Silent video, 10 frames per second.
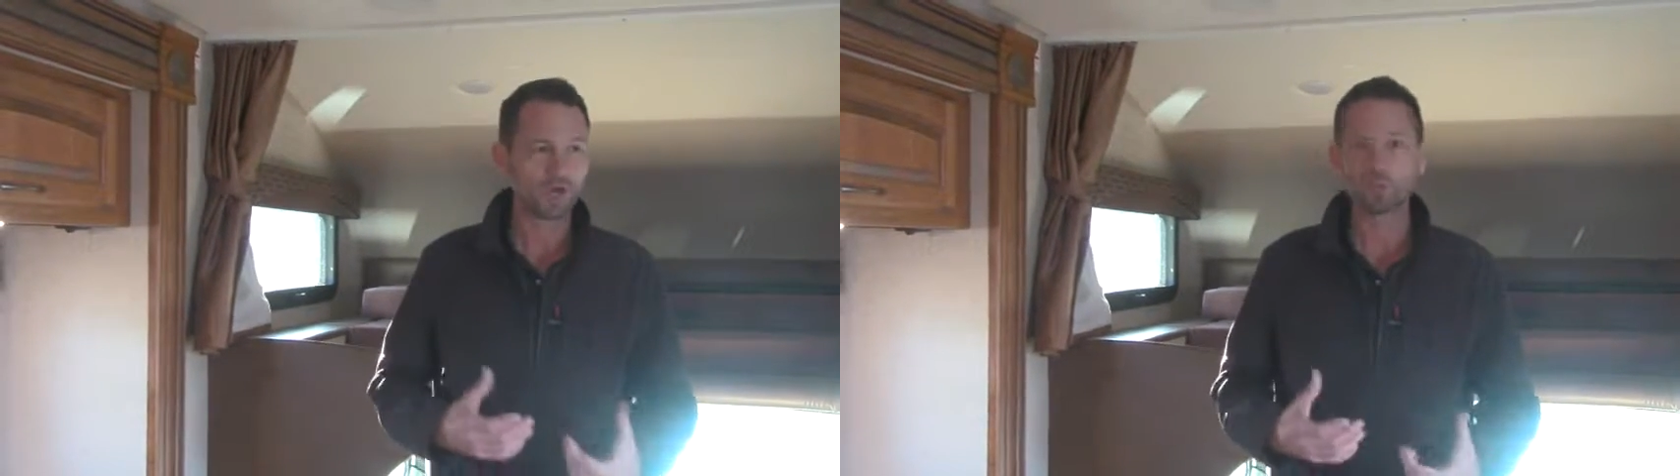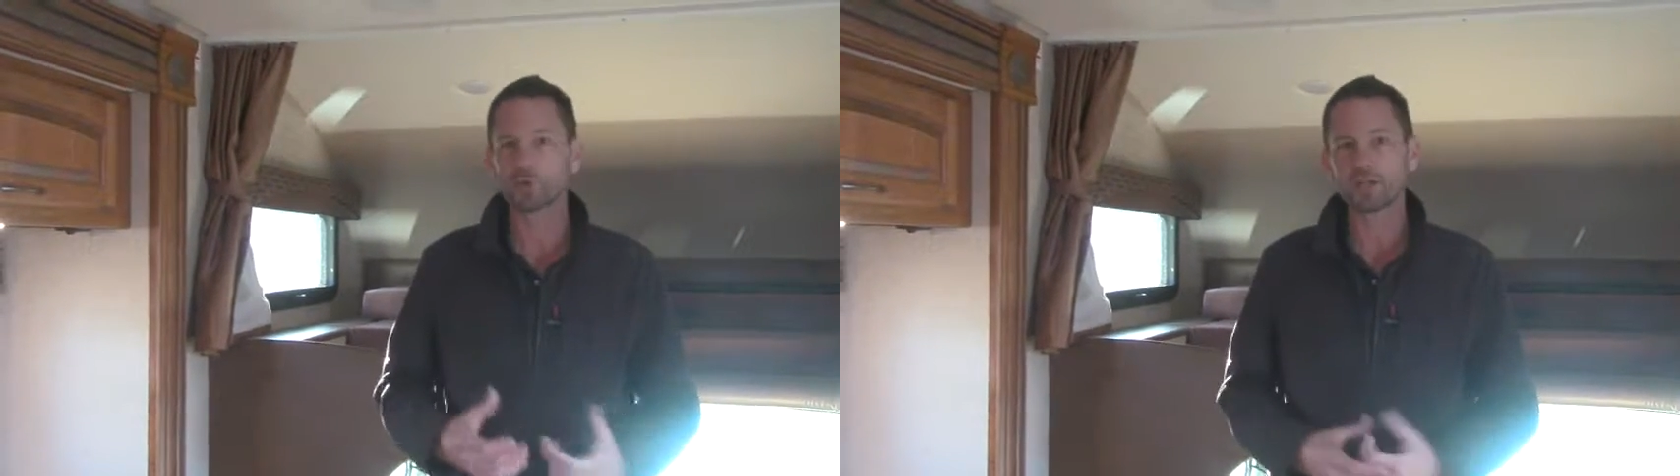
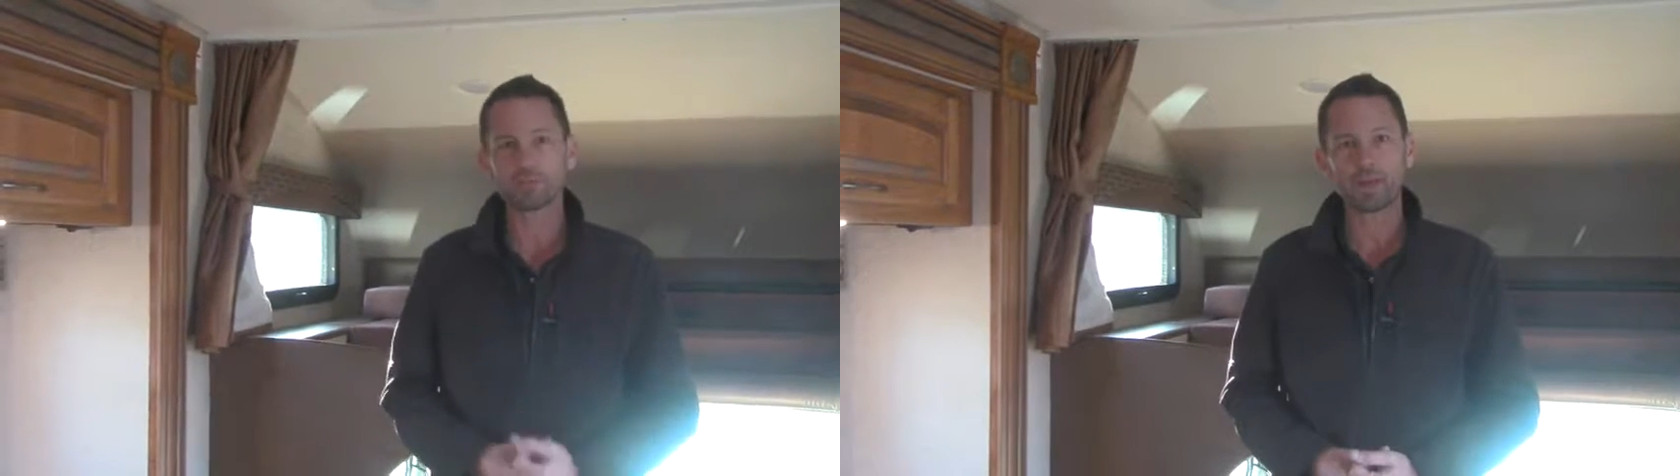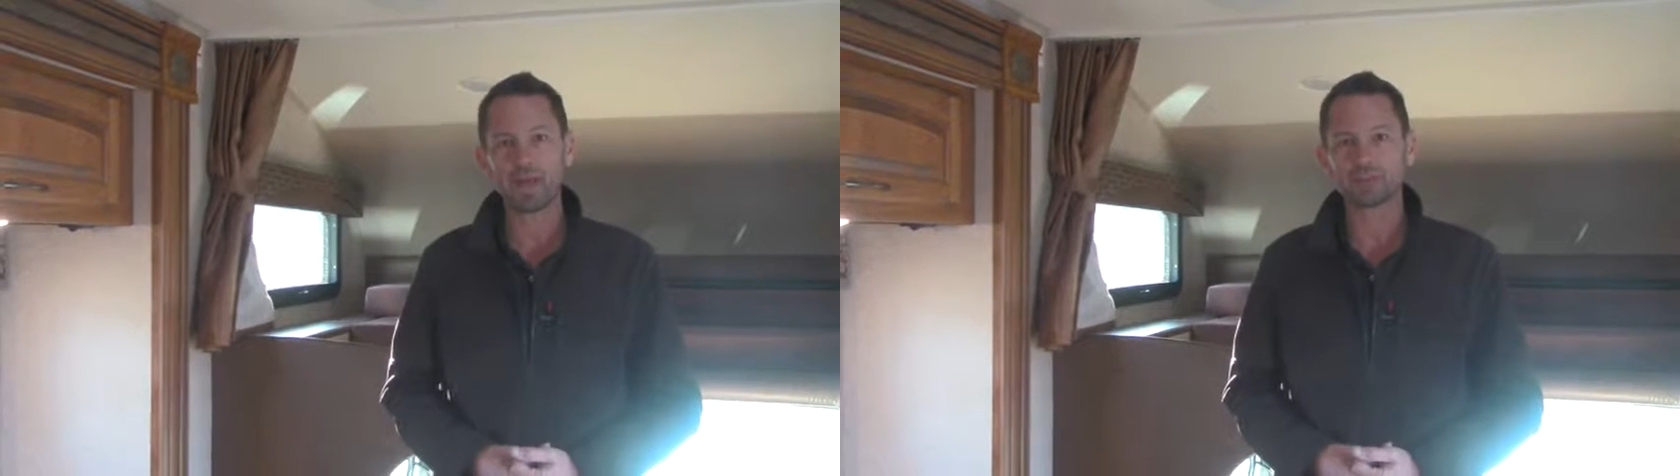
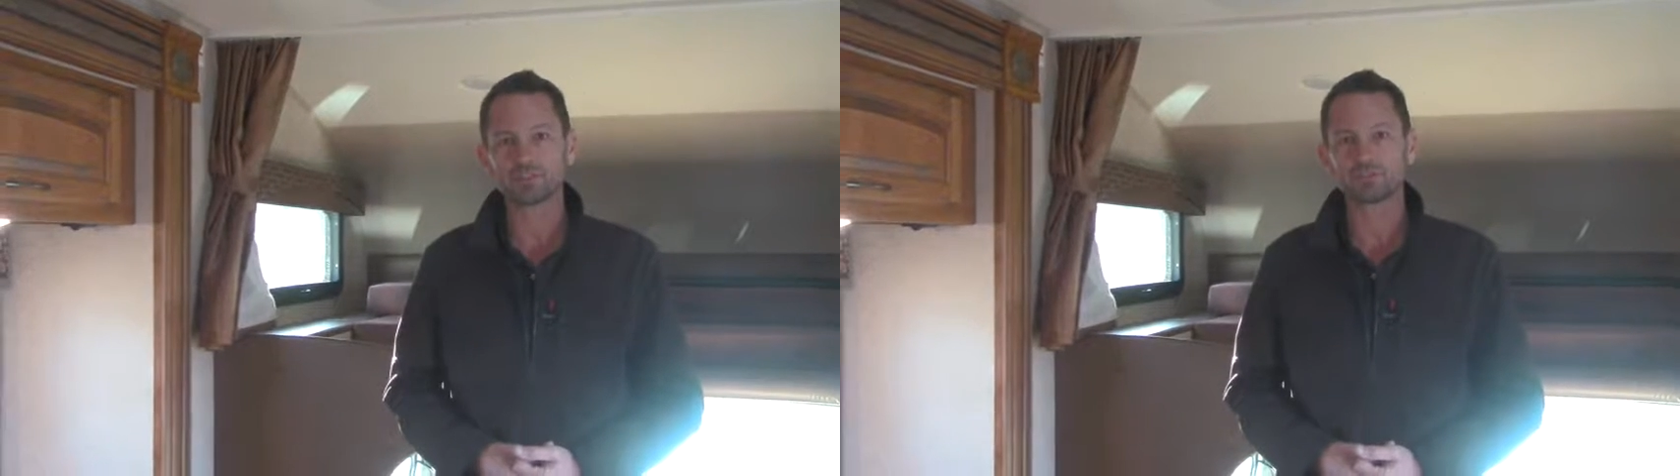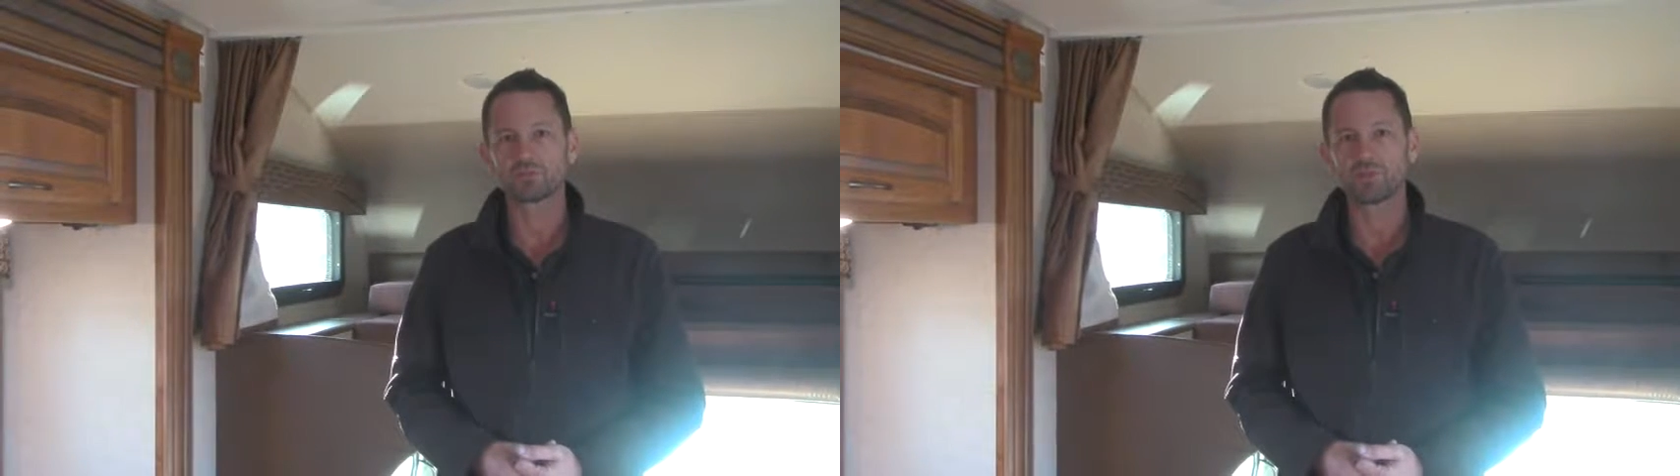upgraded
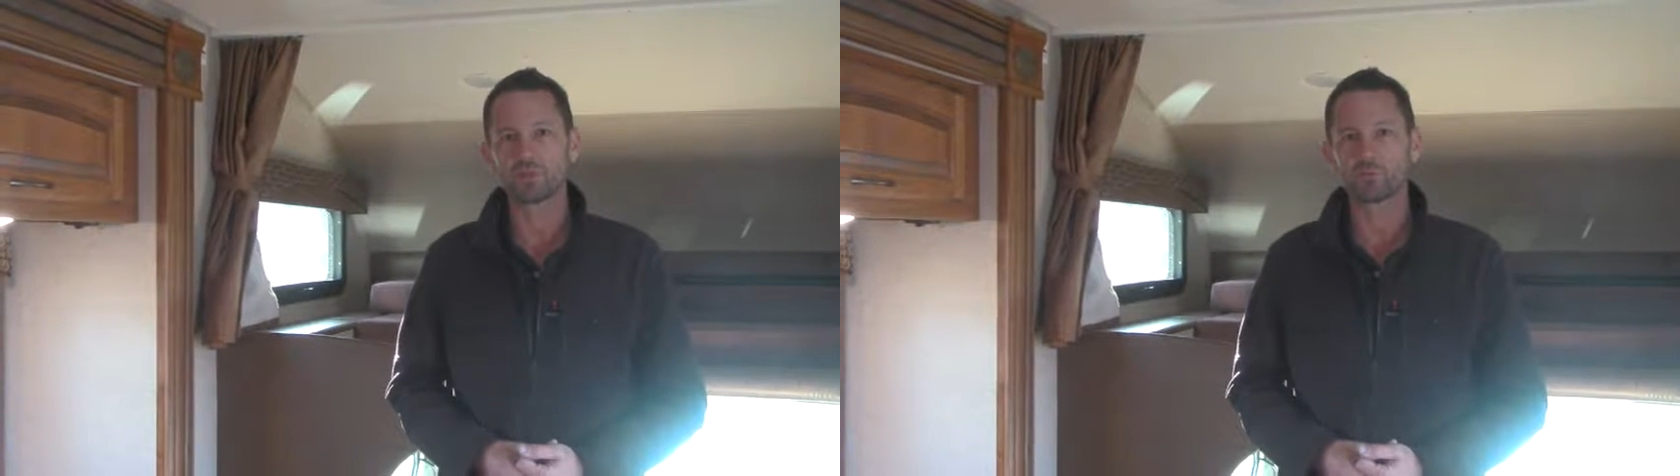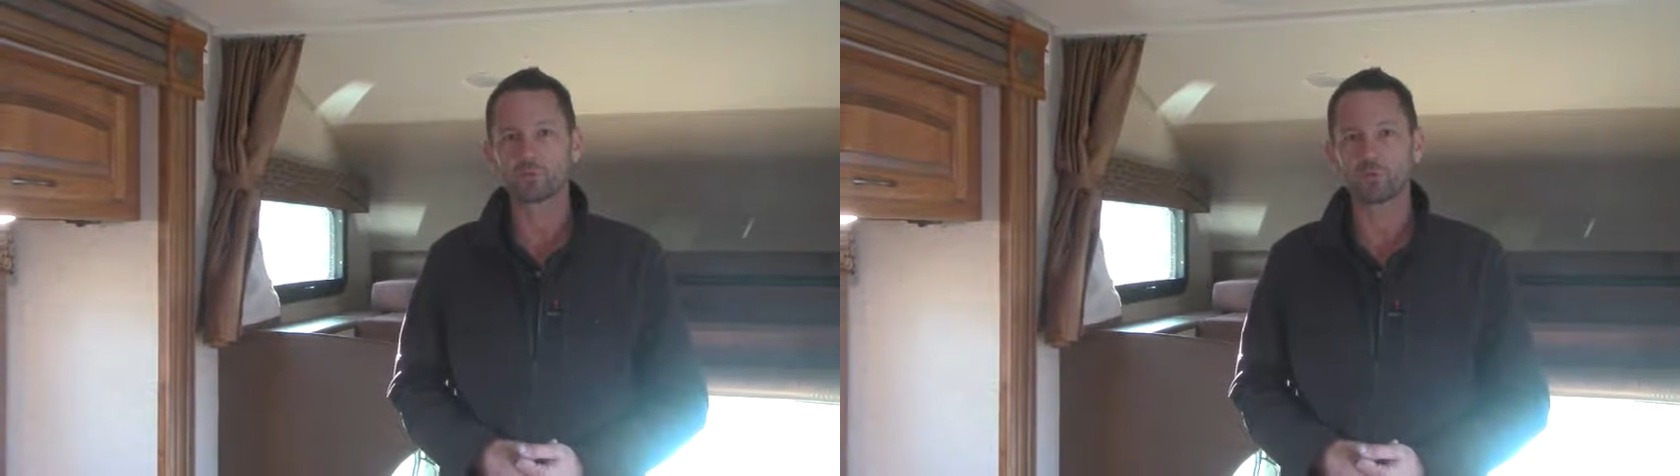package is
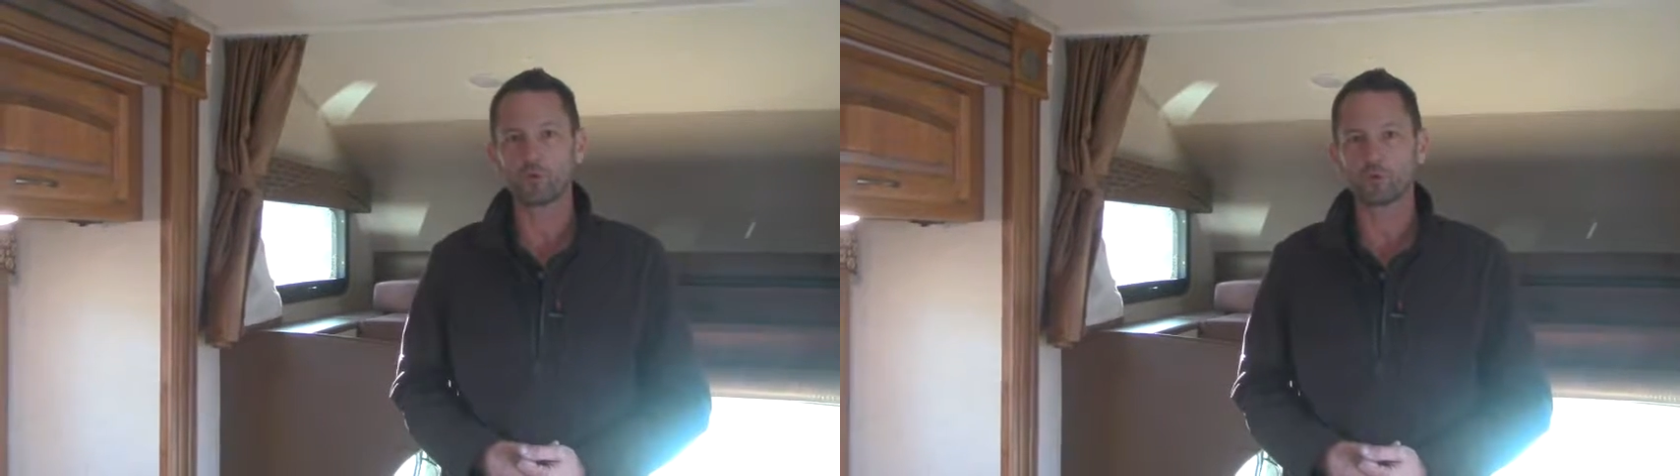available for